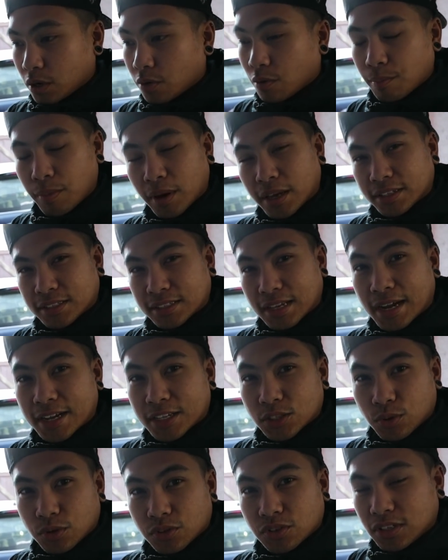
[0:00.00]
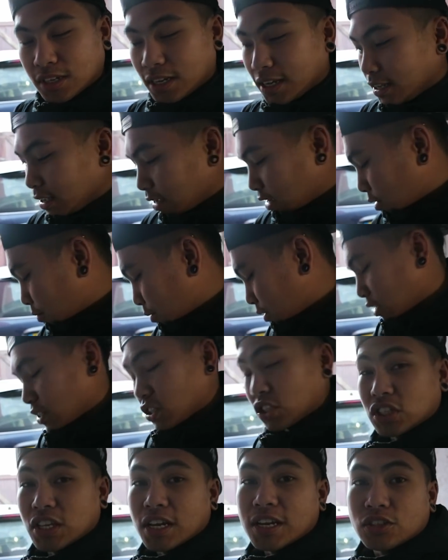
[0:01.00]
gonna replace that as well today I mean
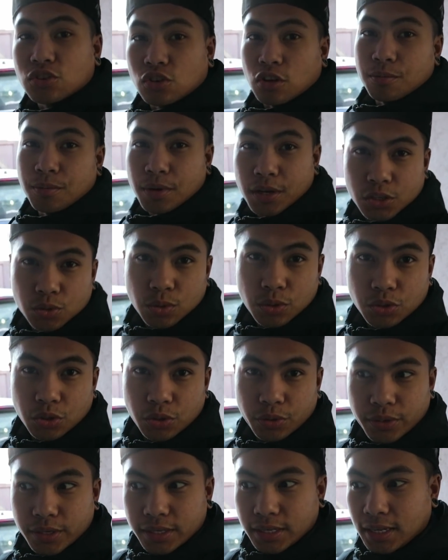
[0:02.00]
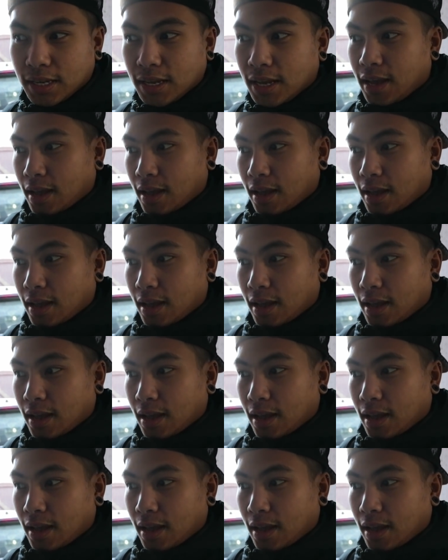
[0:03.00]
it's there so I might as well do it